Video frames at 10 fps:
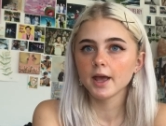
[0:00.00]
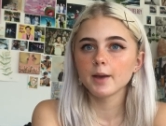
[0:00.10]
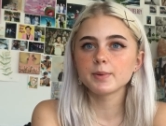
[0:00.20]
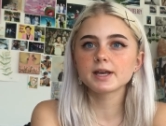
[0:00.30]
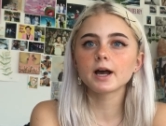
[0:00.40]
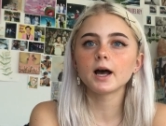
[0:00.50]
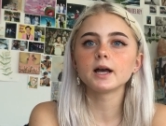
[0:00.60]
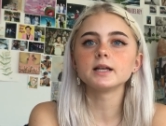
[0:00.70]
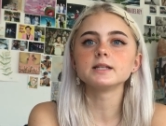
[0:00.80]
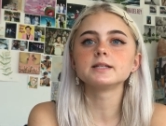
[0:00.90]

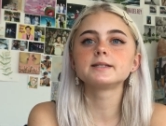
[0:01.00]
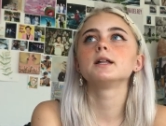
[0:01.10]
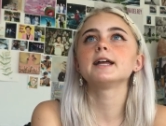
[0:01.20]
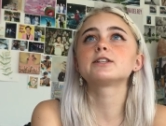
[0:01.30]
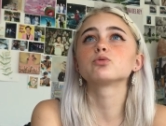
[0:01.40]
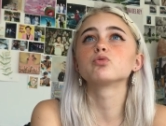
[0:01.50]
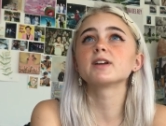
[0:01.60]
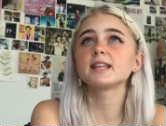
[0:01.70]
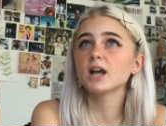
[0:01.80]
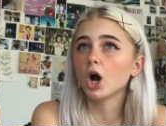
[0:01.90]
because it's
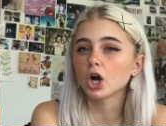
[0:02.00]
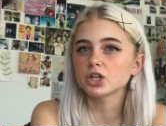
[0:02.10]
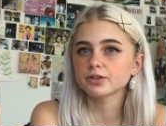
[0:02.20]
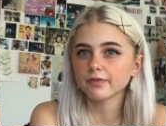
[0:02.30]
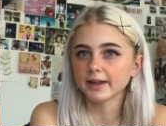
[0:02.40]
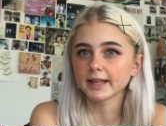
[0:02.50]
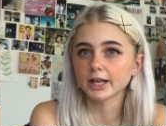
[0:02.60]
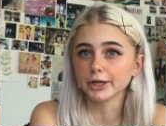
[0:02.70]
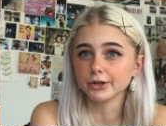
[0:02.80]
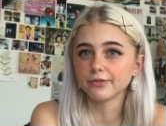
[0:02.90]
really hard to find like
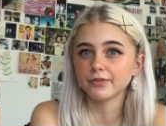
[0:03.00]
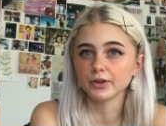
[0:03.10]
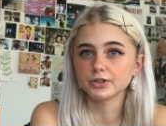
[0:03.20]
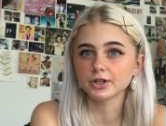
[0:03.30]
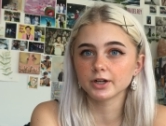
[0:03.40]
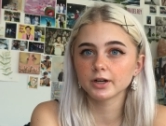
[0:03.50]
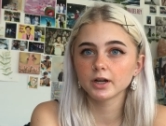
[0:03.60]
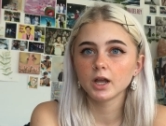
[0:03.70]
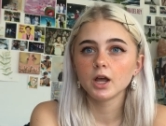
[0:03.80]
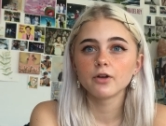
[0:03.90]
a good filter
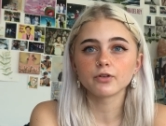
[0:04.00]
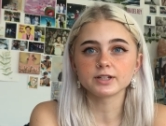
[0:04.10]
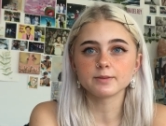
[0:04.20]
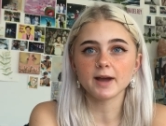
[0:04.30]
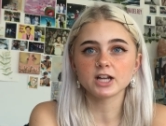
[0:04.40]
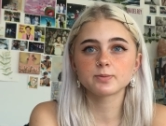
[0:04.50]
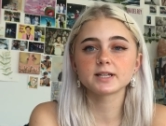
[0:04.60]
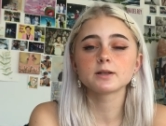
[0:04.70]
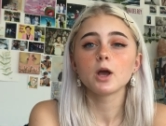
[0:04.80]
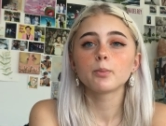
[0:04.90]
for it to match,
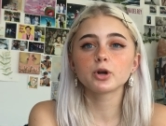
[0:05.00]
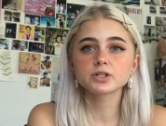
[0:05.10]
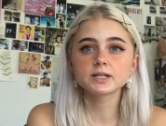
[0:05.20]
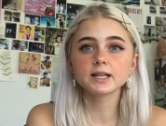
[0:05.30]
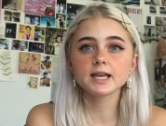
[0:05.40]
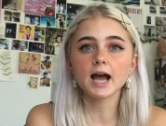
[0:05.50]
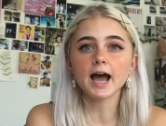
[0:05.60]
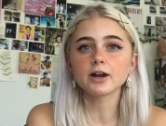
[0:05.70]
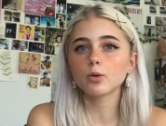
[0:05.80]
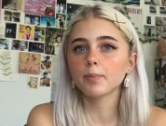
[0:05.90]
because personally
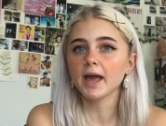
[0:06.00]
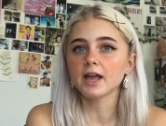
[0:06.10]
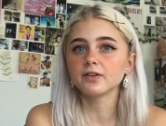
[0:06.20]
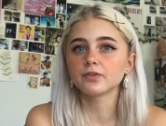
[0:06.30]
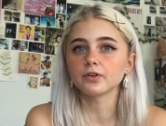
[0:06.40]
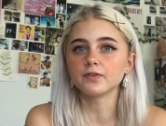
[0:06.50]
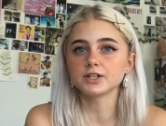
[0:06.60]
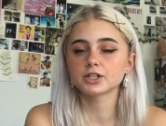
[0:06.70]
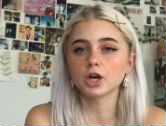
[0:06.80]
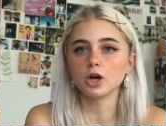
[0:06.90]
I don't pay for
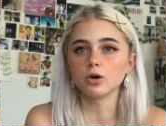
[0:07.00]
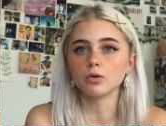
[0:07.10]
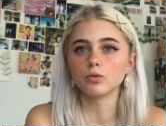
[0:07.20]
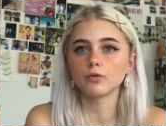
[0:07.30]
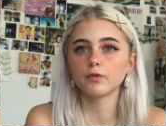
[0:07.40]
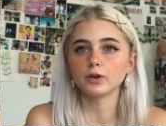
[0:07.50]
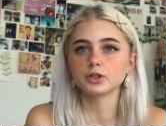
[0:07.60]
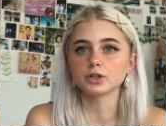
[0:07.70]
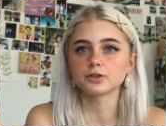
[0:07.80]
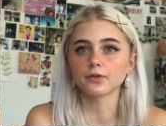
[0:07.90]
VSCO
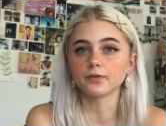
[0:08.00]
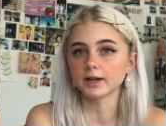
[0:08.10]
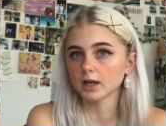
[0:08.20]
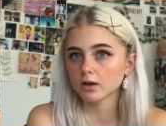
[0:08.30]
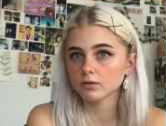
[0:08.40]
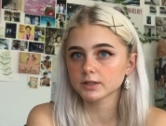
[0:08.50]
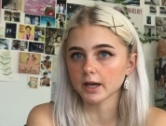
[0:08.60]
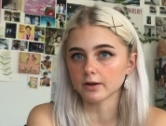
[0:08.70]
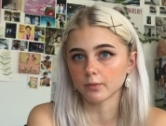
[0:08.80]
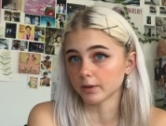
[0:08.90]
filters for videos.
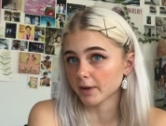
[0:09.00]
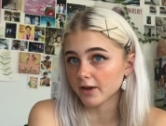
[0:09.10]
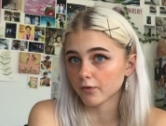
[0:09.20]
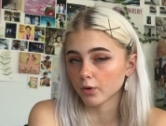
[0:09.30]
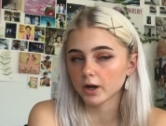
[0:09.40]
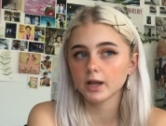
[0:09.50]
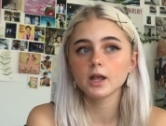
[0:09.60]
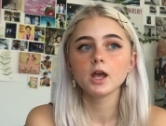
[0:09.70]
I don't want to pay for it,